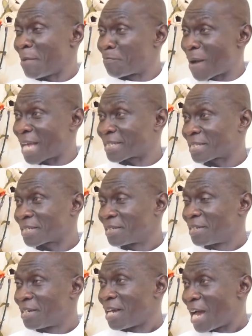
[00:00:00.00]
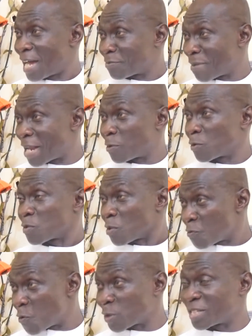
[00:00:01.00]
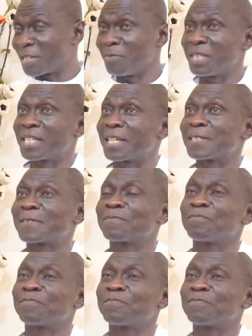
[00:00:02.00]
And part at minus 14 meters.